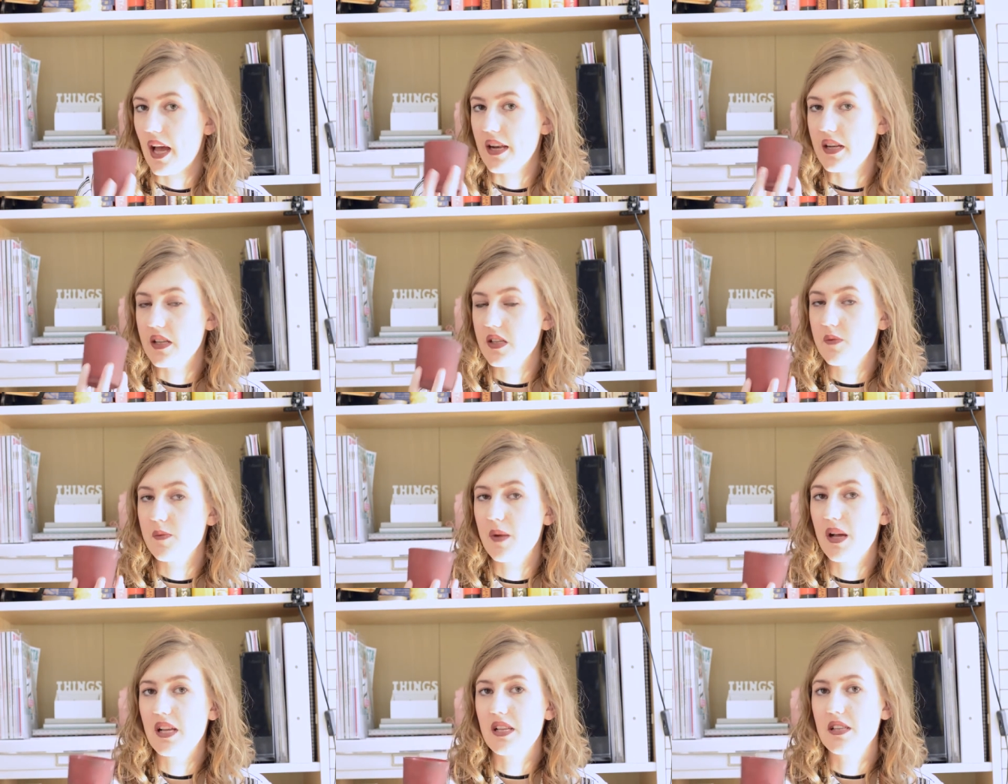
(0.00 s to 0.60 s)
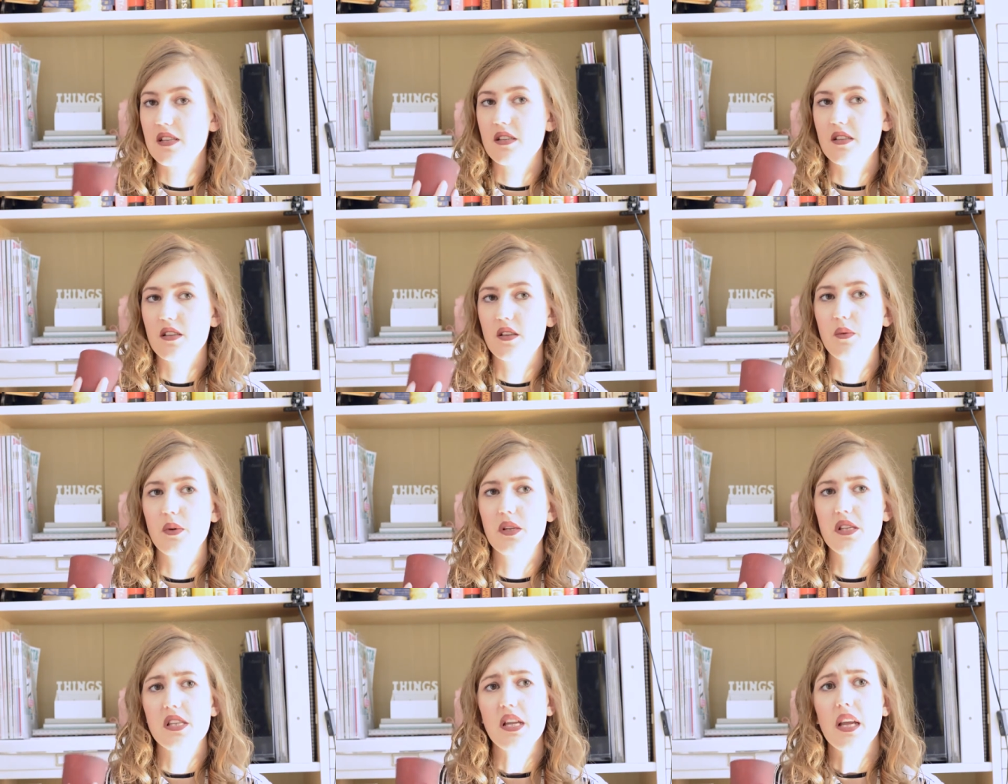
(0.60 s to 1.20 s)
And it smells, you
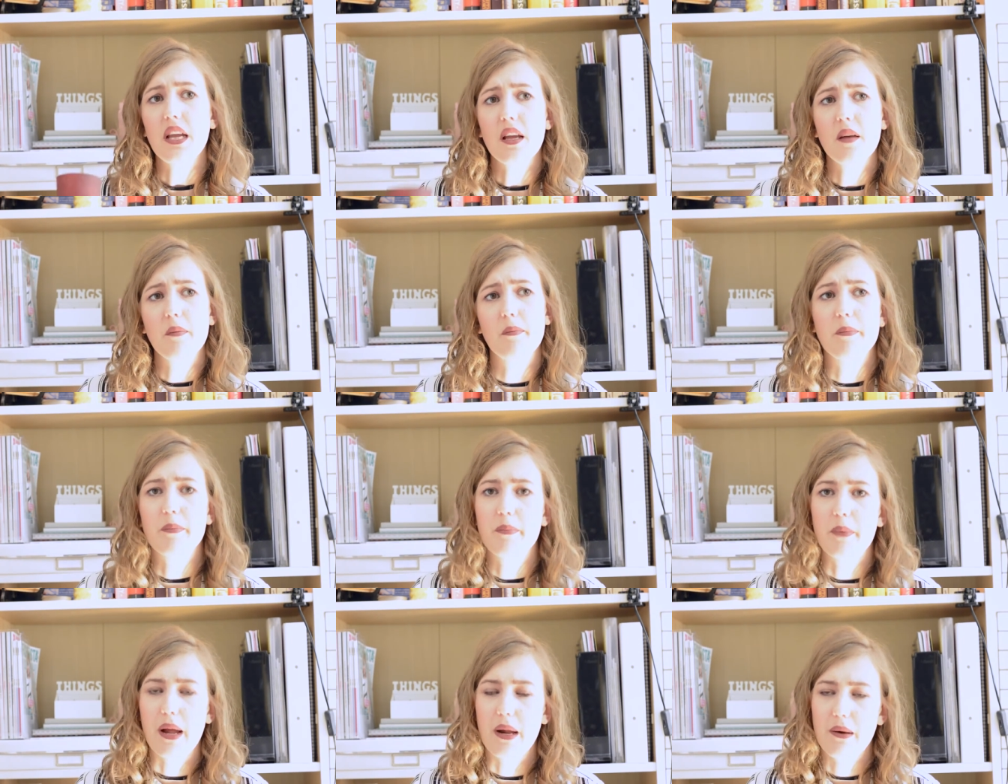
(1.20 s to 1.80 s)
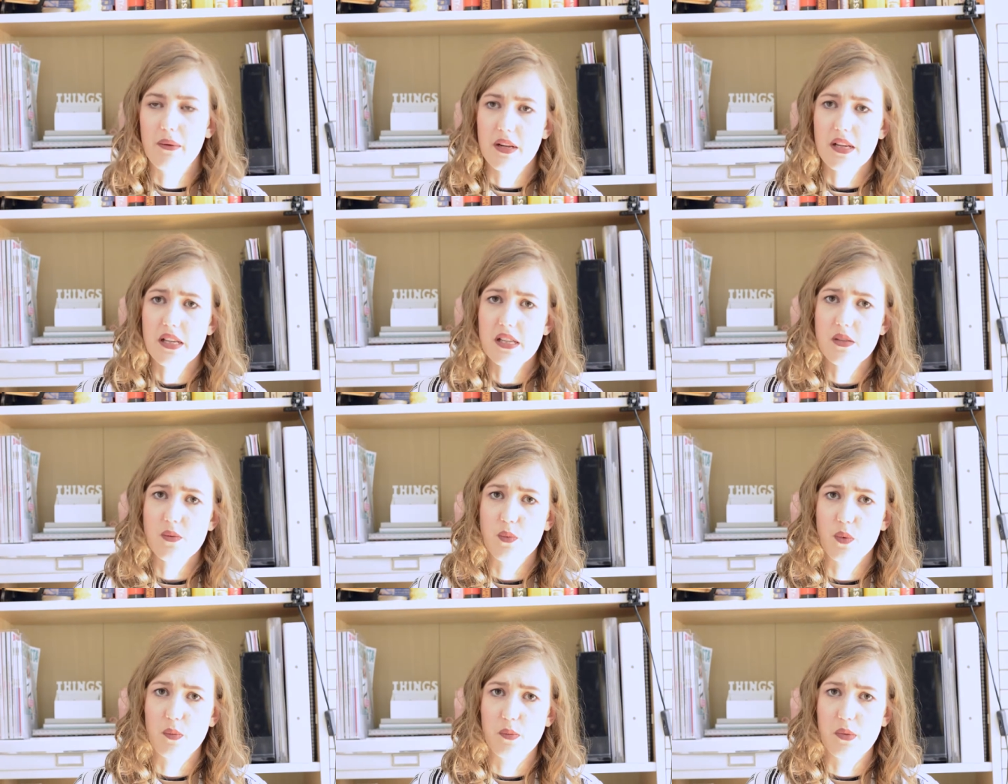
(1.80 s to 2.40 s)
would think
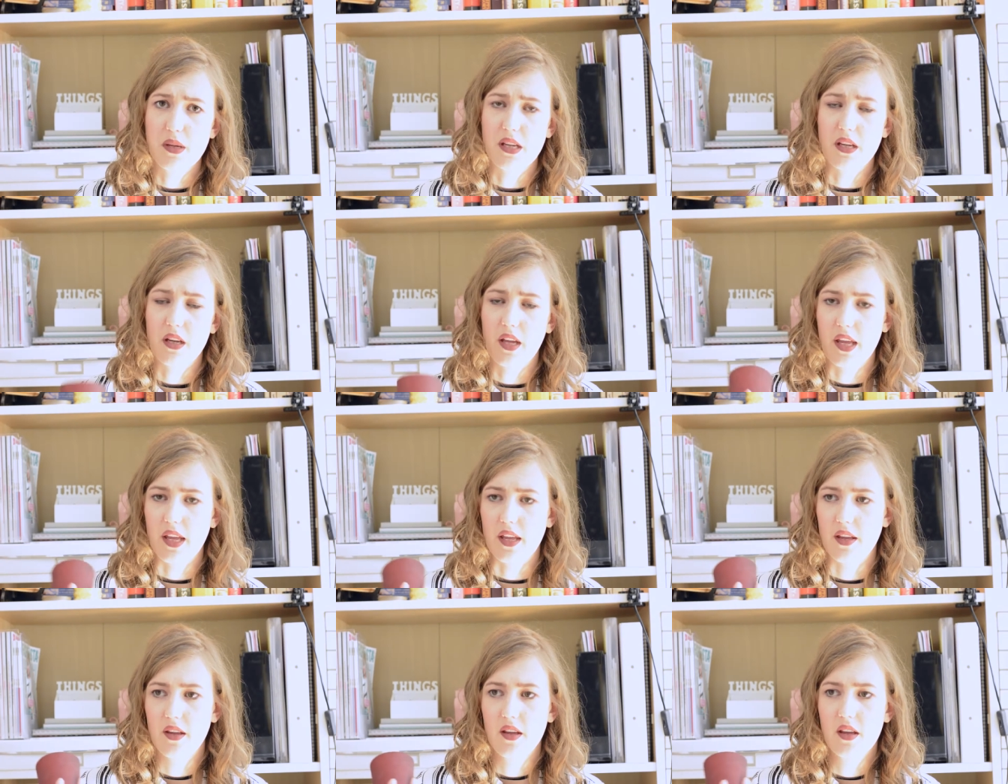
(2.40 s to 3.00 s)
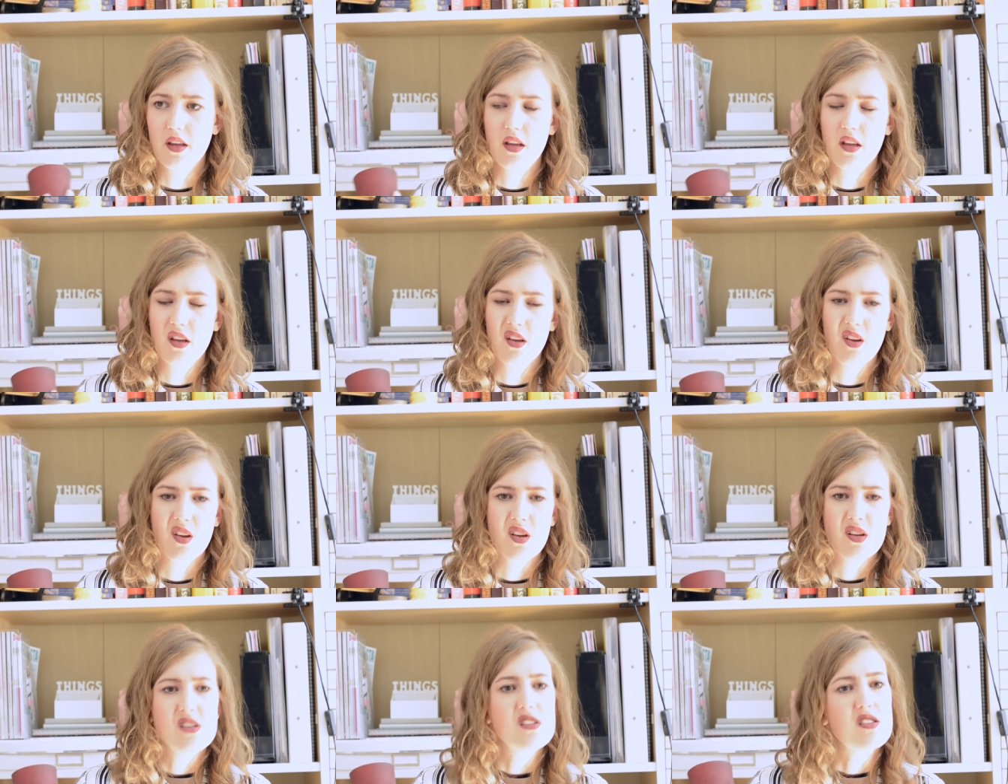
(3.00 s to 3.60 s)
berries would be a
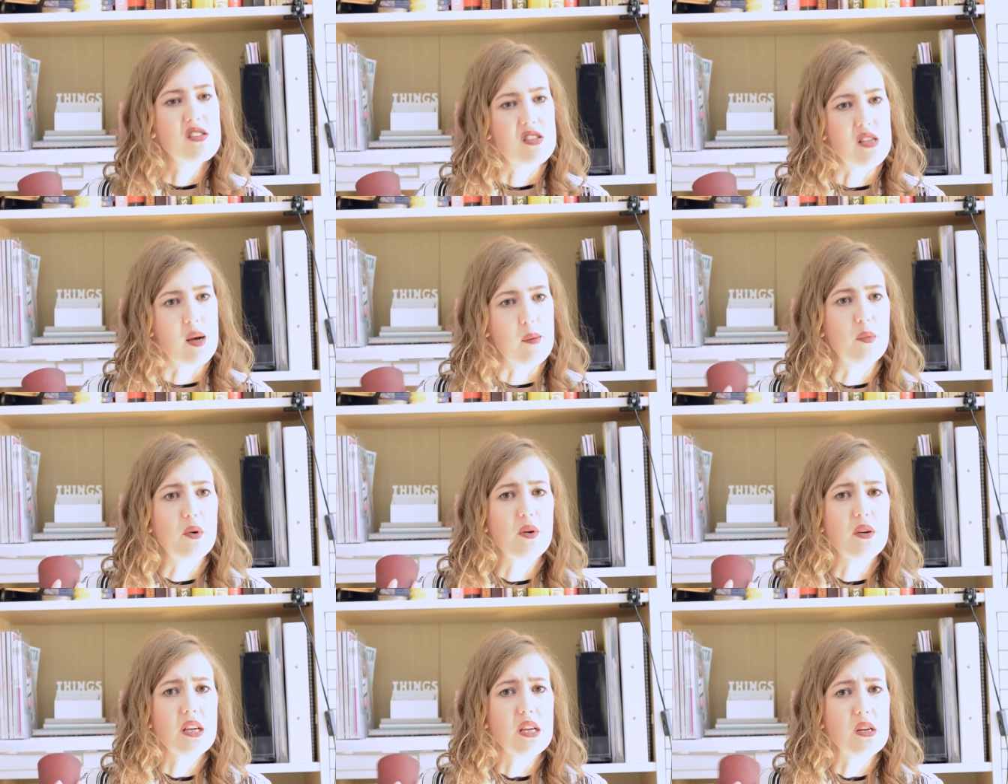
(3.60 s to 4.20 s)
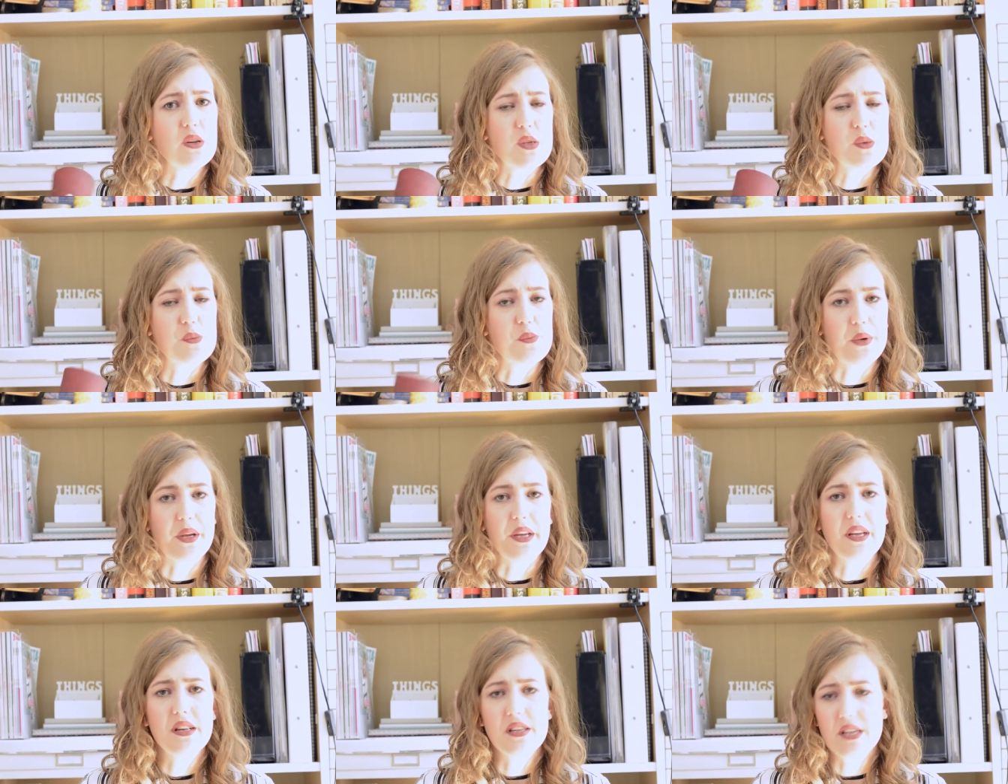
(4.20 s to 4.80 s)
summery or
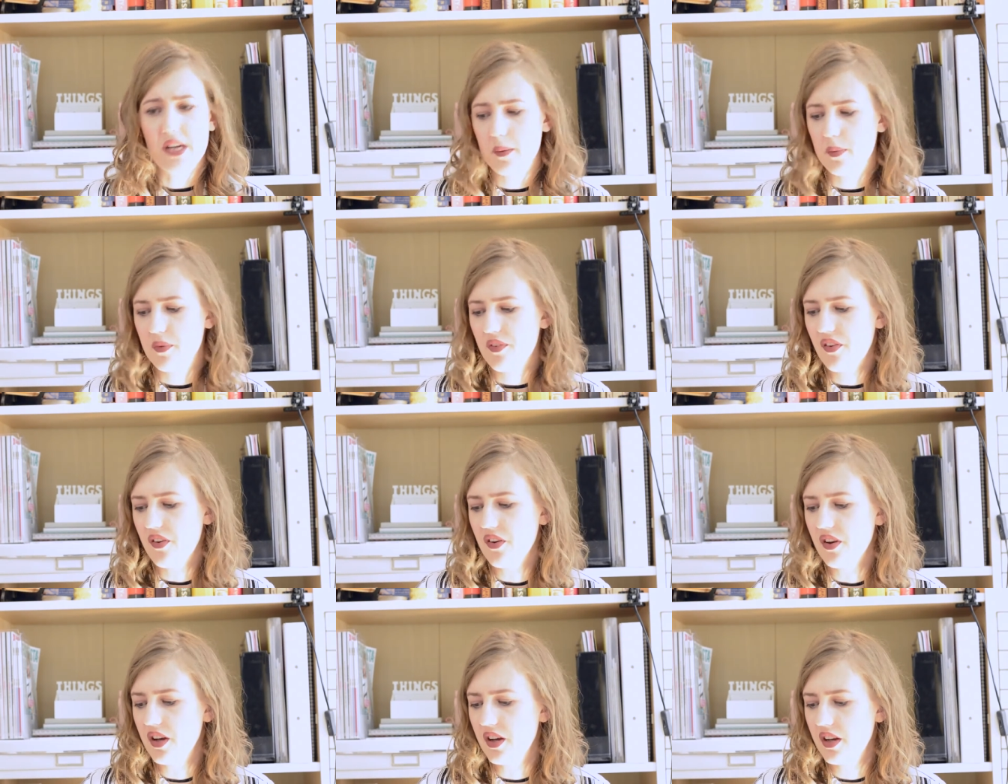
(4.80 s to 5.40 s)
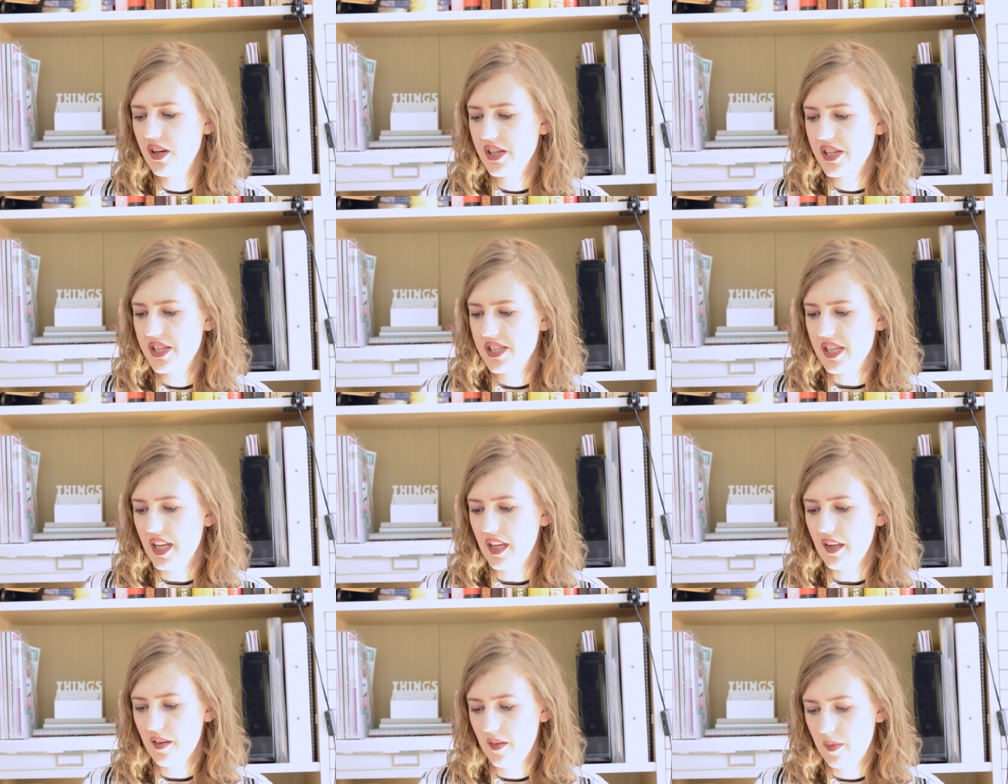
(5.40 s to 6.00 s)
spring type of
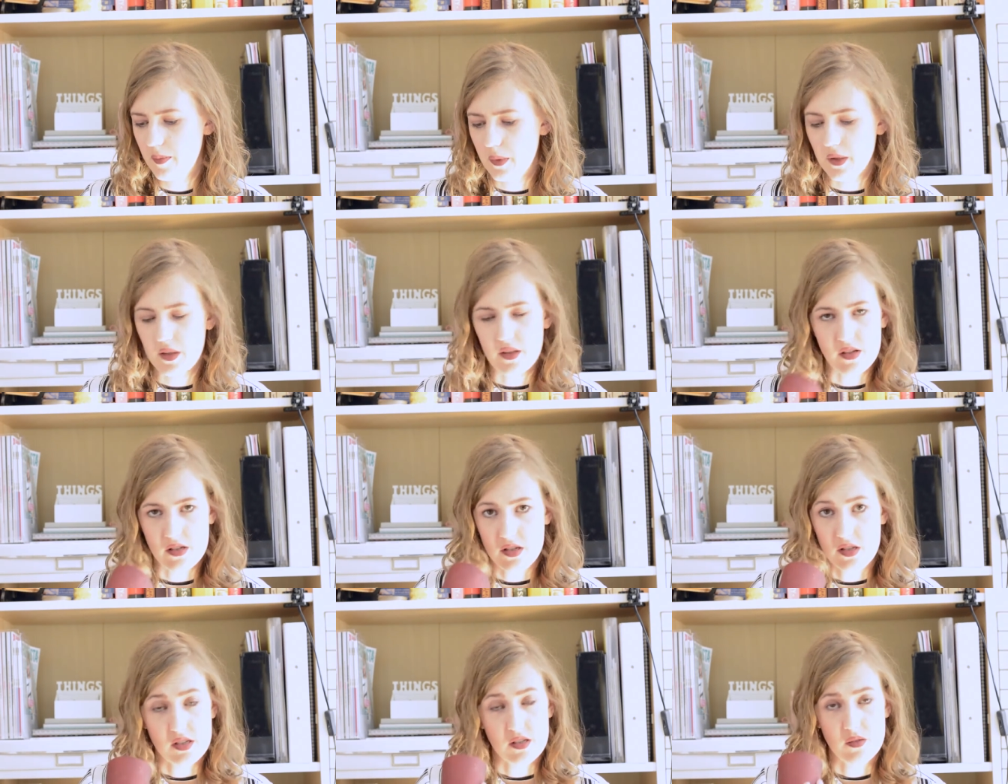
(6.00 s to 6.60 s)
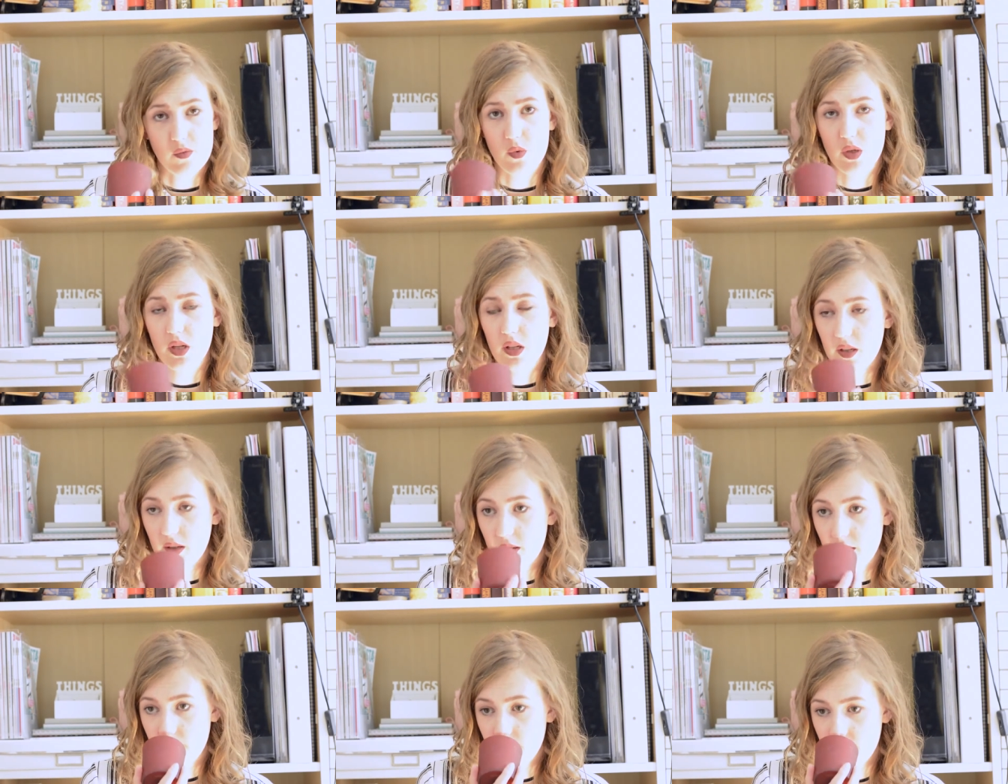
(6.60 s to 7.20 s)
scent, but this really,